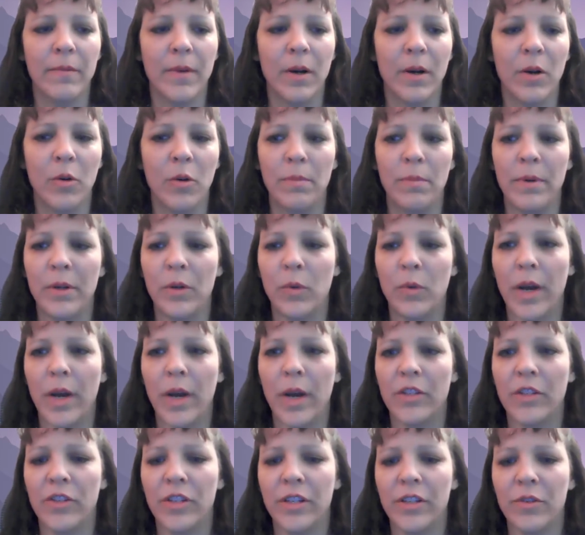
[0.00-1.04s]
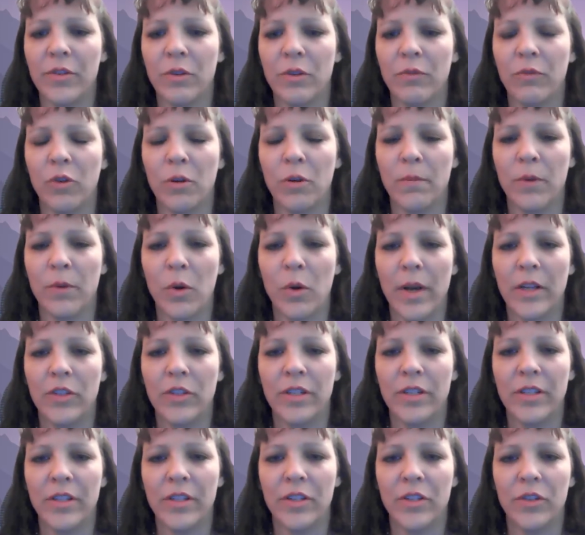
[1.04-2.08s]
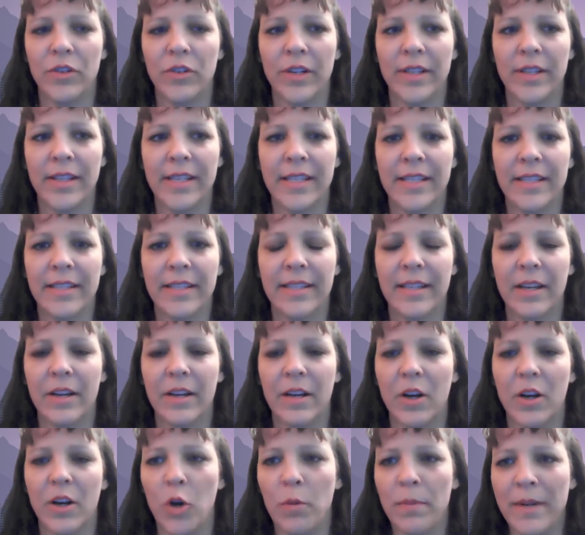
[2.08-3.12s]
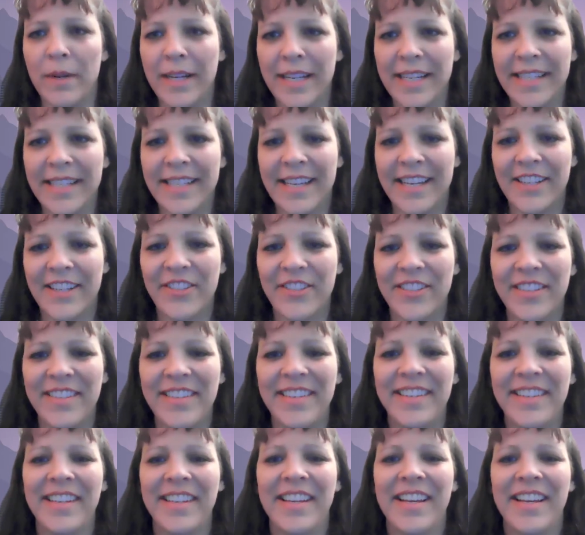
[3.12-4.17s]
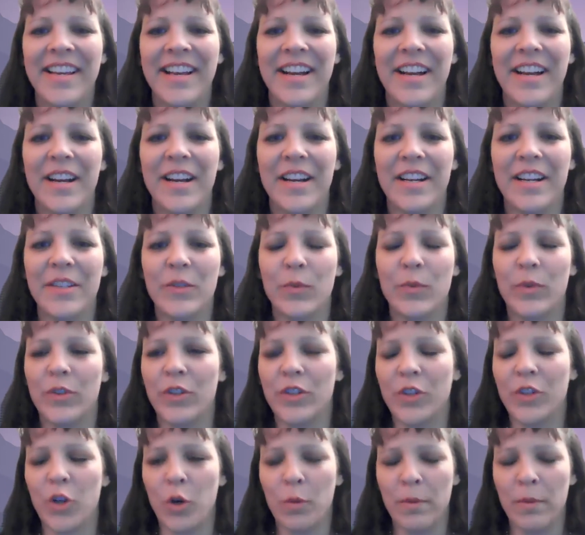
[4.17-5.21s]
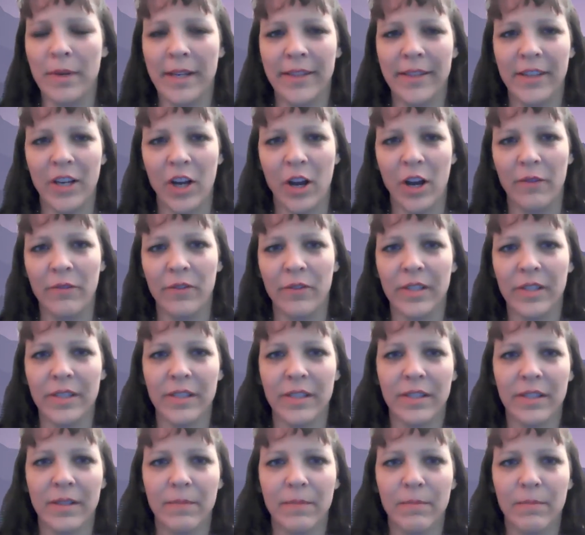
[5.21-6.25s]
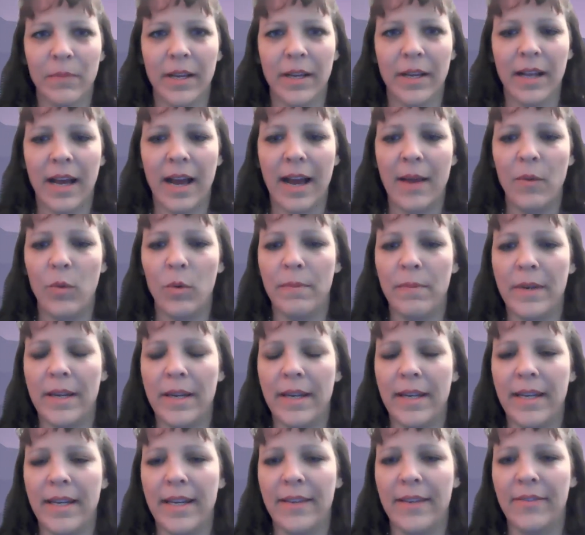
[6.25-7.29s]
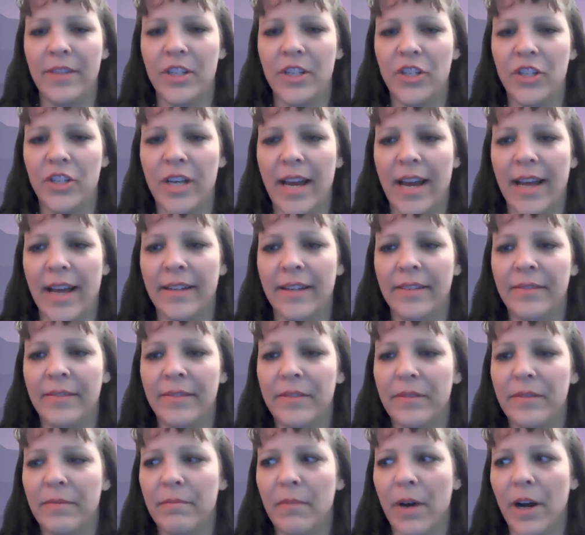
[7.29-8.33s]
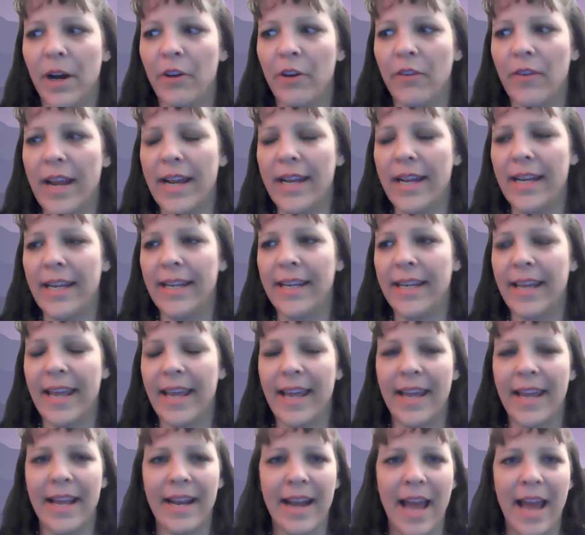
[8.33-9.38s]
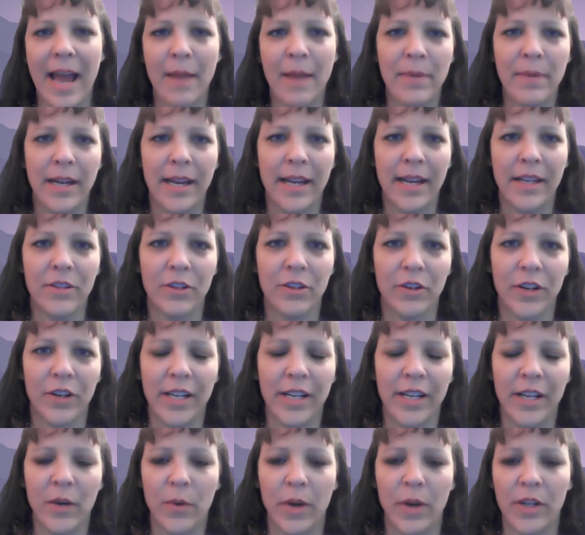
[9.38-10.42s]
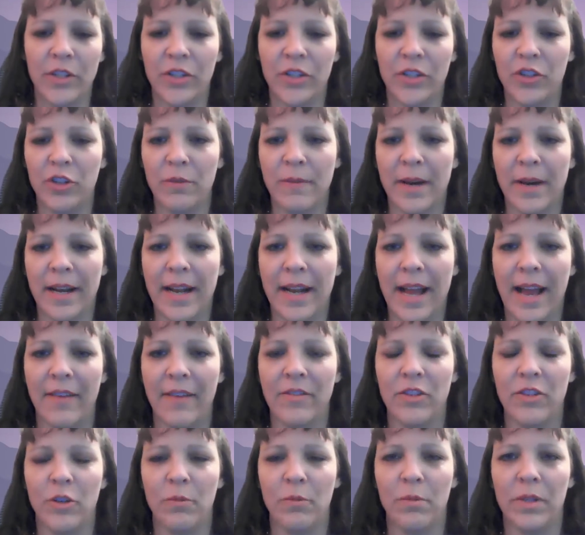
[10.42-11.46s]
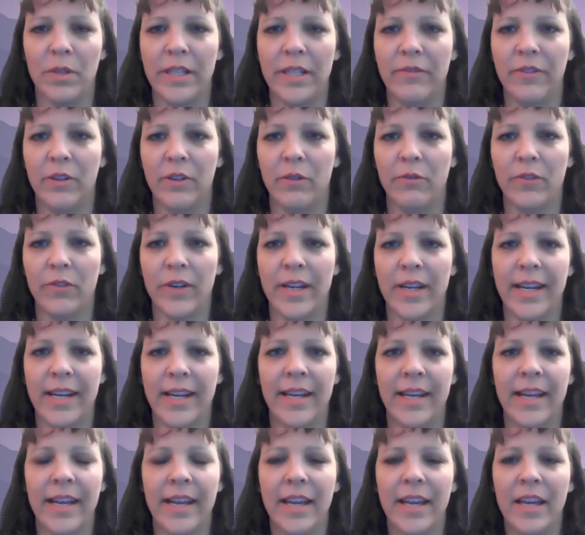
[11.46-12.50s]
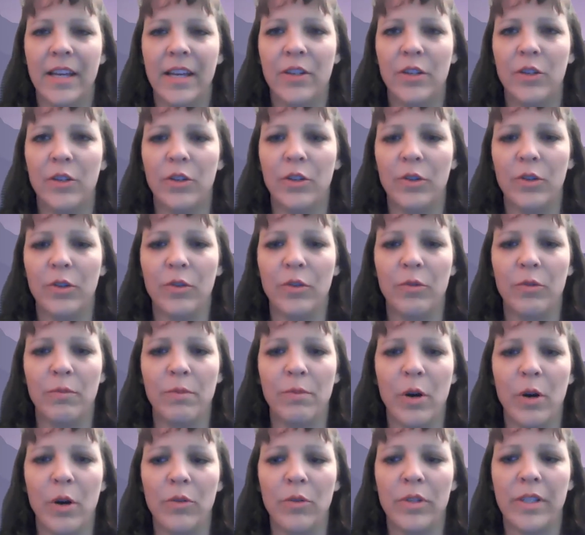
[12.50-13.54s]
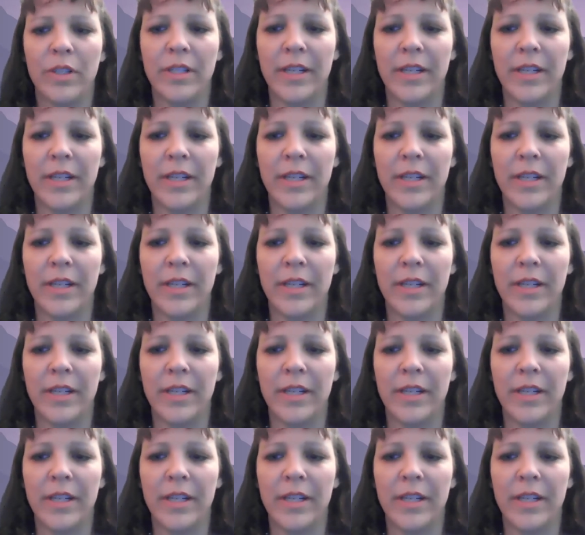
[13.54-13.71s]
open questions or formal questions during this opening session, because we're just opening the conference, but I will be in the chat moderating and happy to answer any questions you might have. So please feel free to post